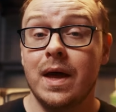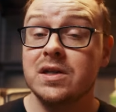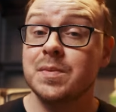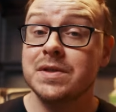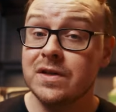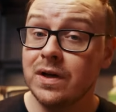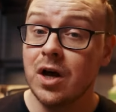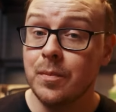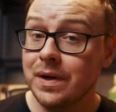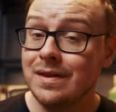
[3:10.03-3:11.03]
And a specific
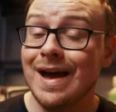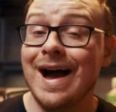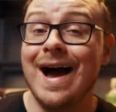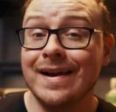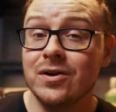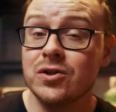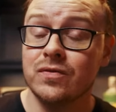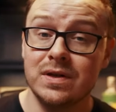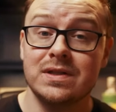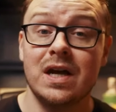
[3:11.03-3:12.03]
company that hires
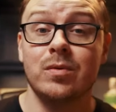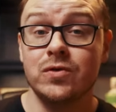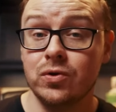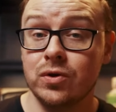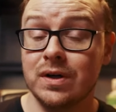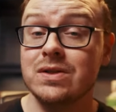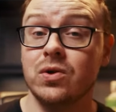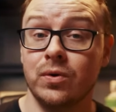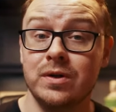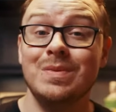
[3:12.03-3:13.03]
for this type of tutor is going